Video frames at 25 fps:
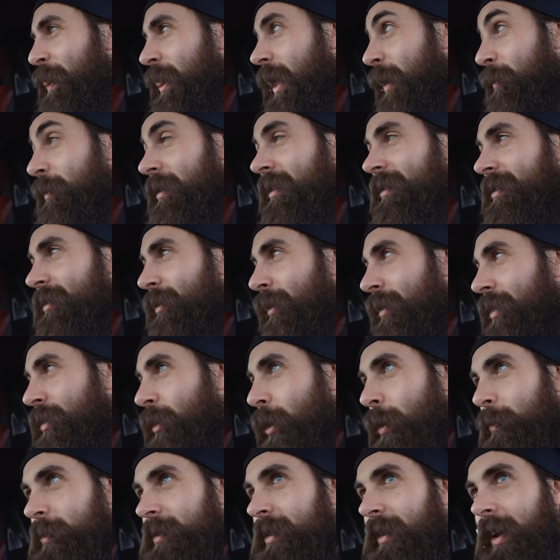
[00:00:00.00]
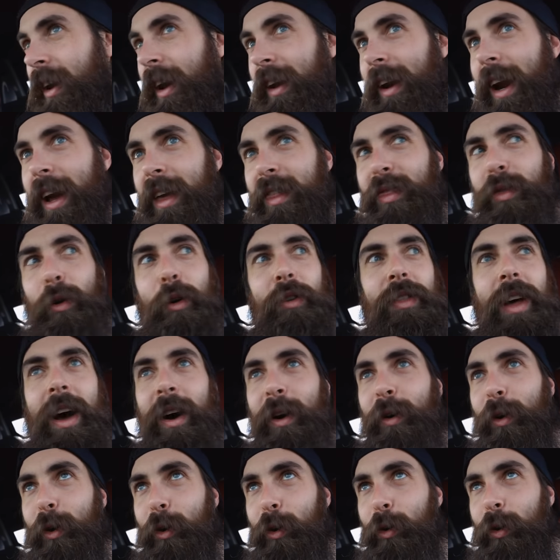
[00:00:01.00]
I'm in Scunthorpe today, and I thought that
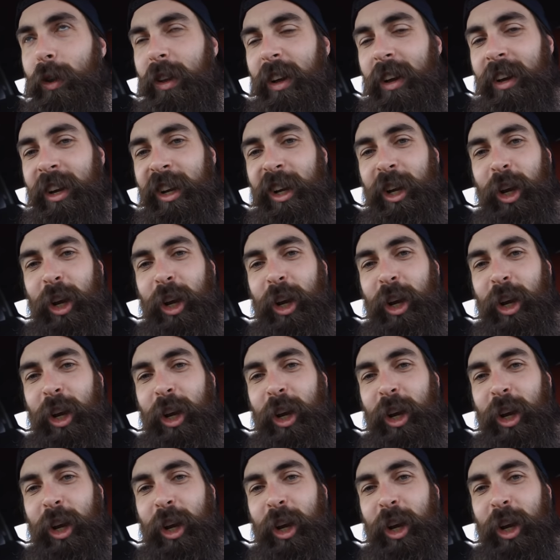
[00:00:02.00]
whole